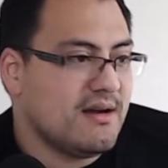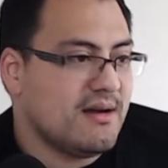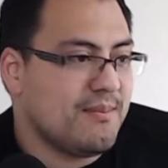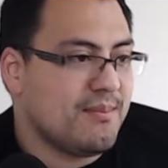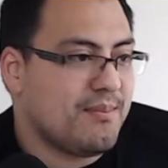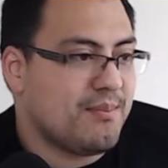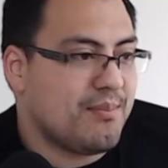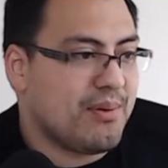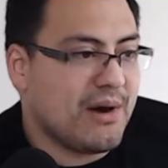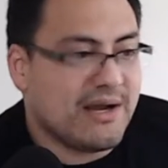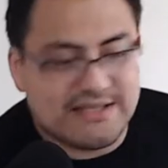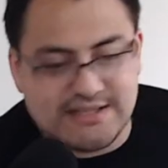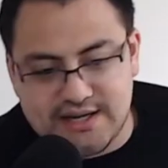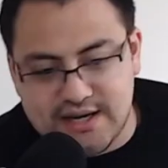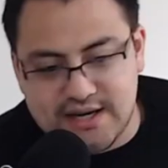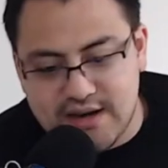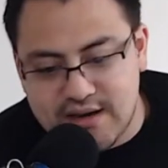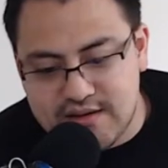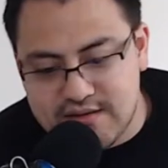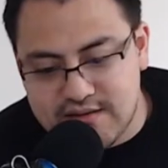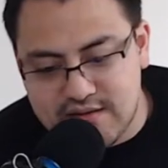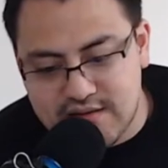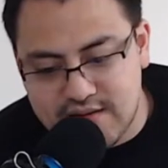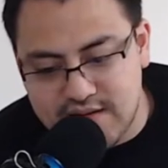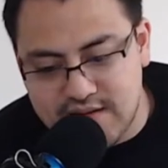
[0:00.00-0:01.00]

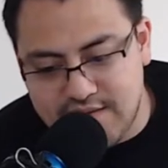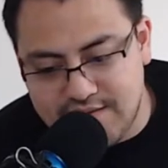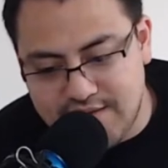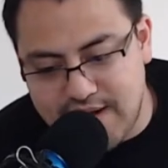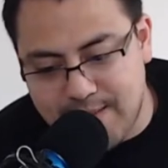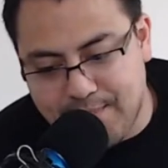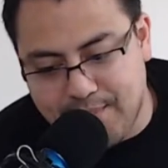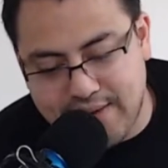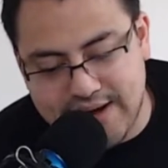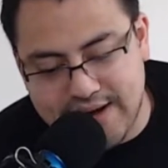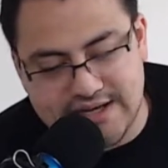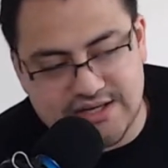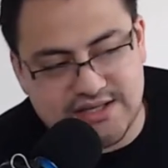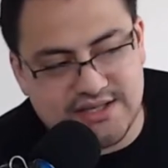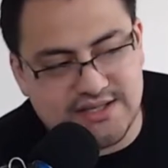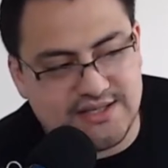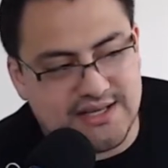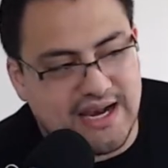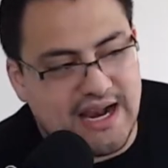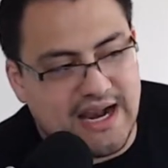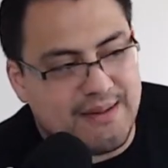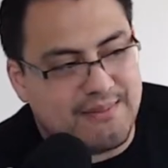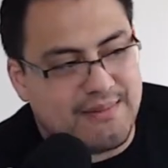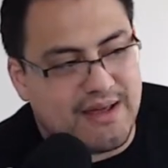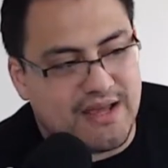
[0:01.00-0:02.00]
president of operations,
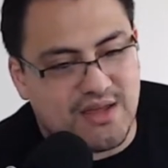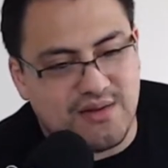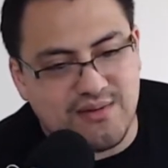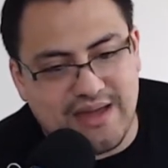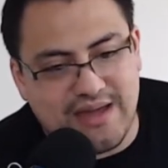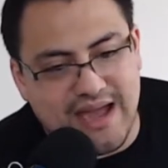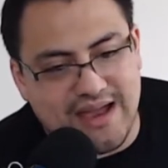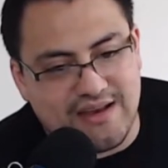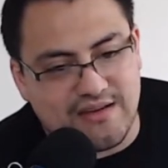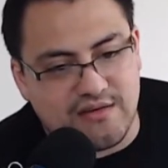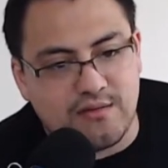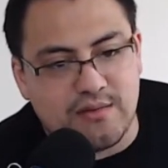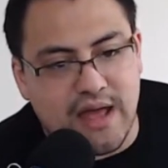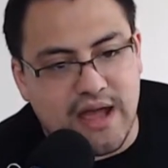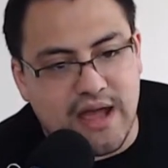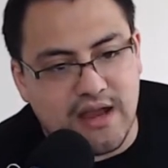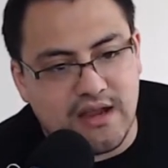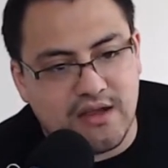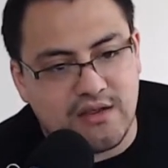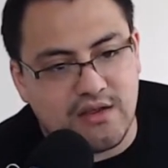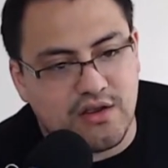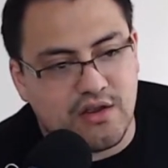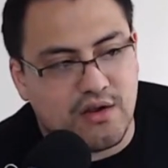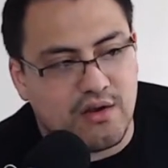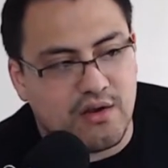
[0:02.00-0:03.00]
and I'm like, you can't do that.
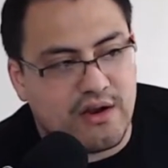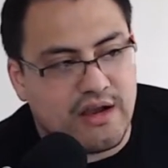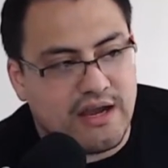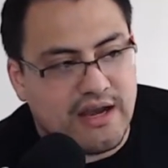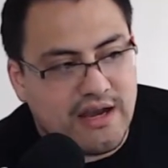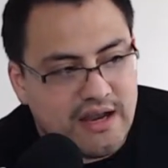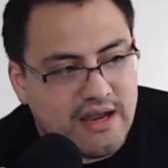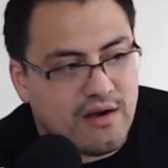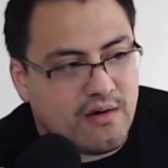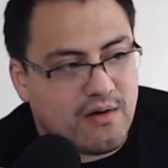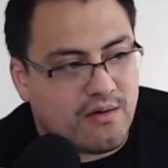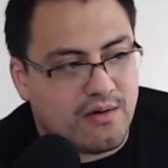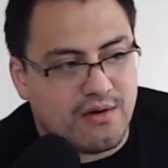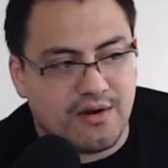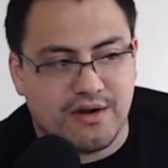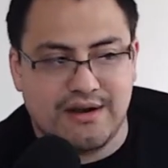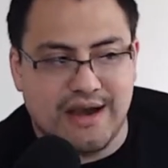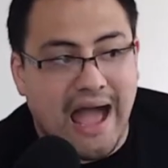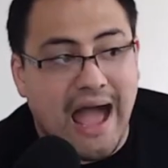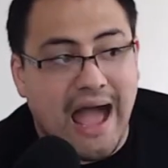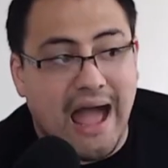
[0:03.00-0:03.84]
Either you're in it or you're not.